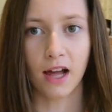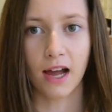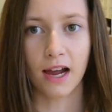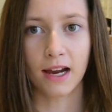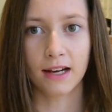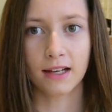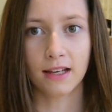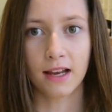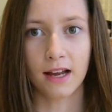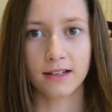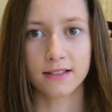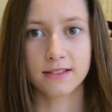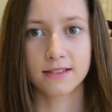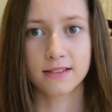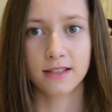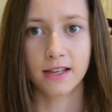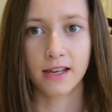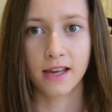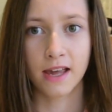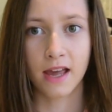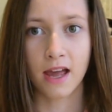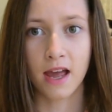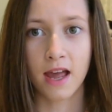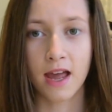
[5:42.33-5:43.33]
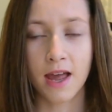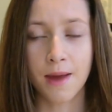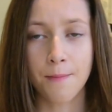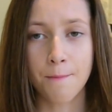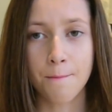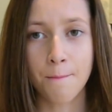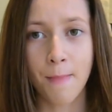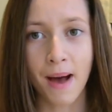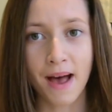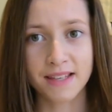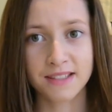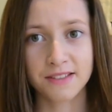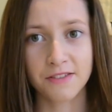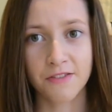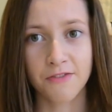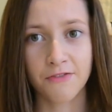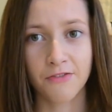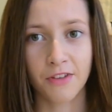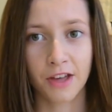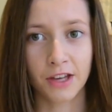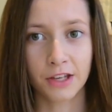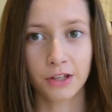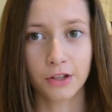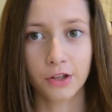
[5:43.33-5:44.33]
I'd like to say a massive
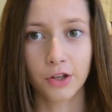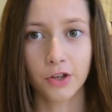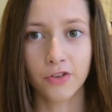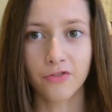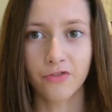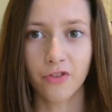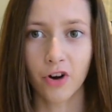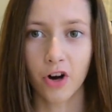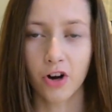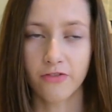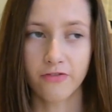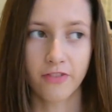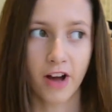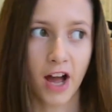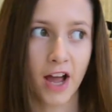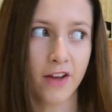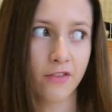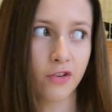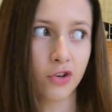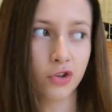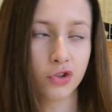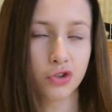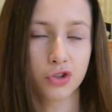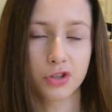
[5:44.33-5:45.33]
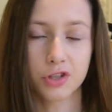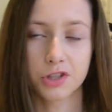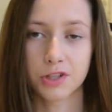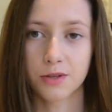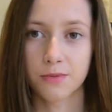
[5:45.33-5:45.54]
thank you for five hundred